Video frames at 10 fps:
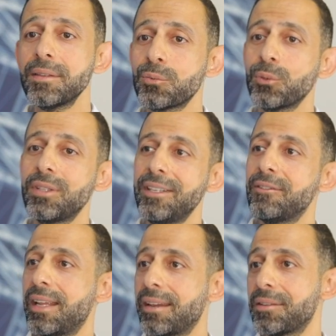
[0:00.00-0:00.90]
This would
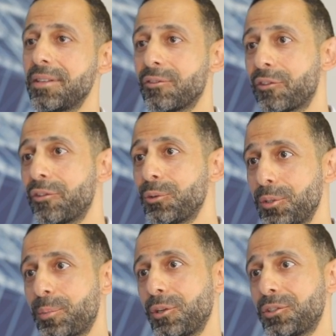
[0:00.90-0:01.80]
leave legacy for
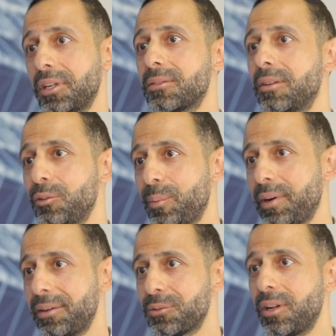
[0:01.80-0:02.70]
future projects in
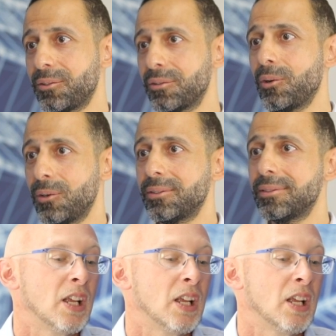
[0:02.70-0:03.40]
Dubai as well to follow.